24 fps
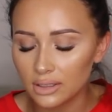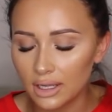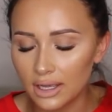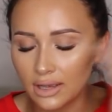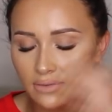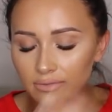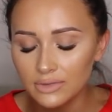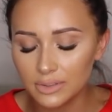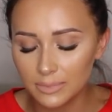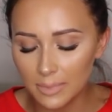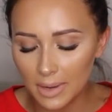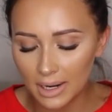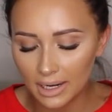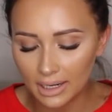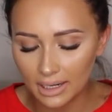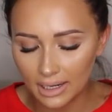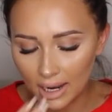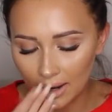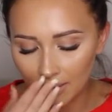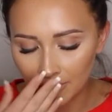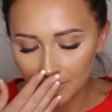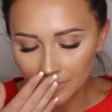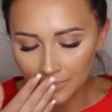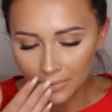Like even smelling it
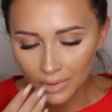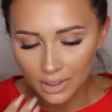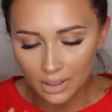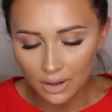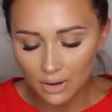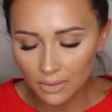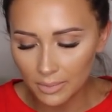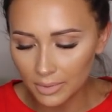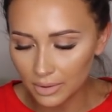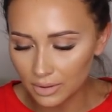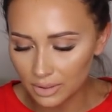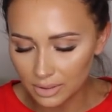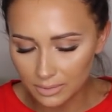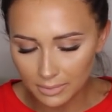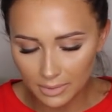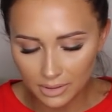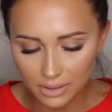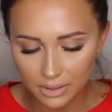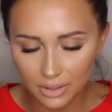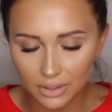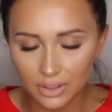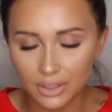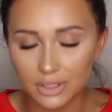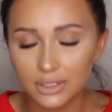now, oh my god, it smells
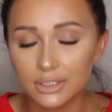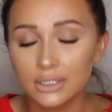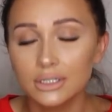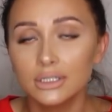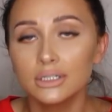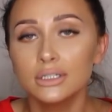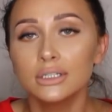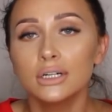so good.